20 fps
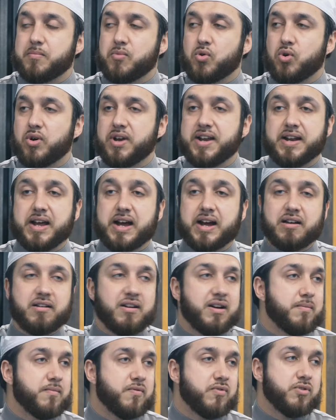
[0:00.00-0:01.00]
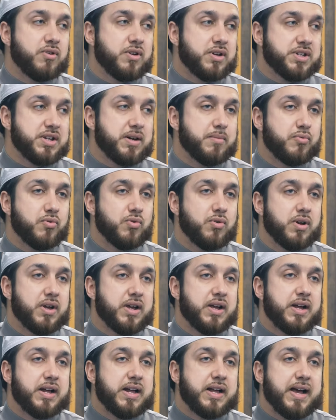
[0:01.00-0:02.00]
or in haram, for example.
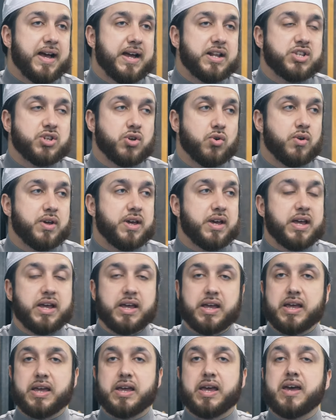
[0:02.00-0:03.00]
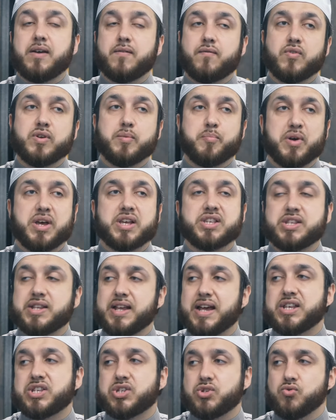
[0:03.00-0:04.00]
And so every person
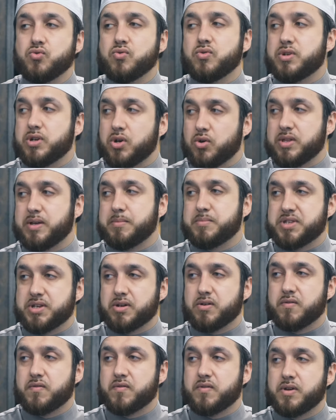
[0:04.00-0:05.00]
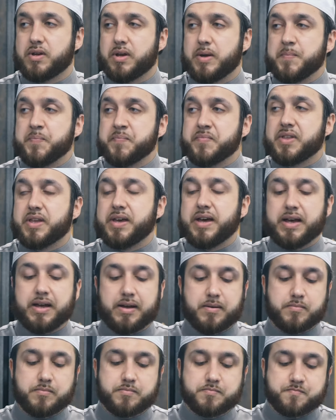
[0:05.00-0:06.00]
has to know themselves.
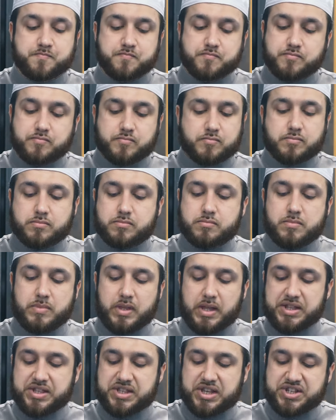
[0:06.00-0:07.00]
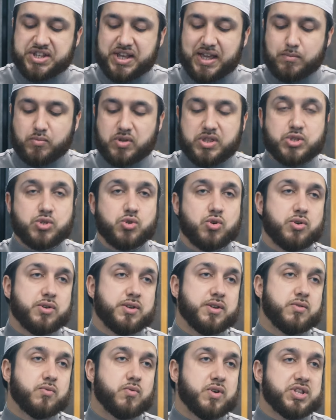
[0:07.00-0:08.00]
It's the same with
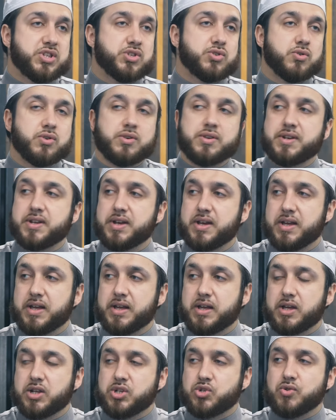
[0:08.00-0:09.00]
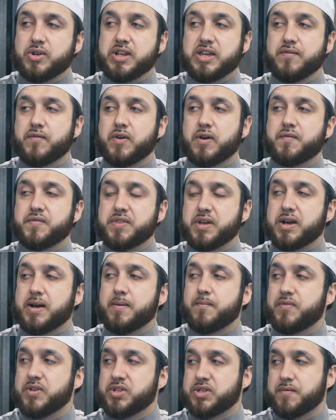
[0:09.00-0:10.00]
zuhud. What's zuhud? To leave off the
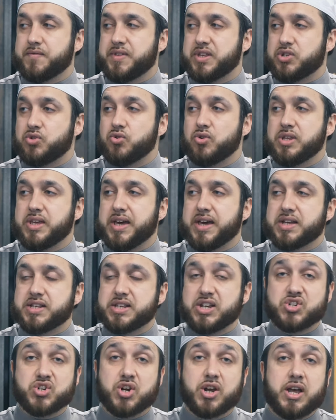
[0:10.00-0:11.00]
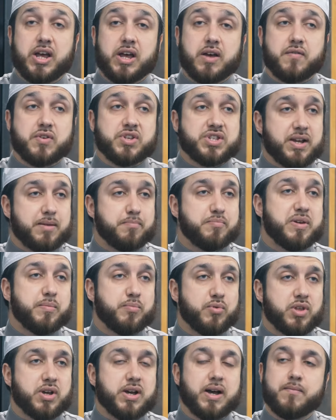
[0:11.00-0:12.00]
comforts of this dunya, etc. For some
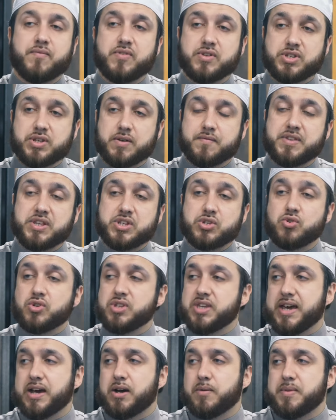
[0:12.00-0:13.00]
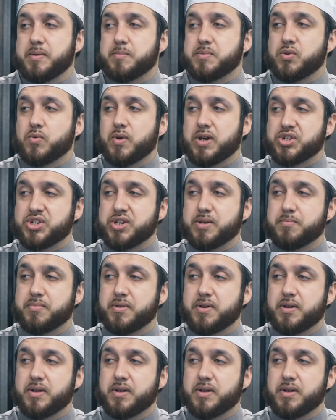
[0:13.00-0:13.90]
people, the comforts of this dunya help them to worship.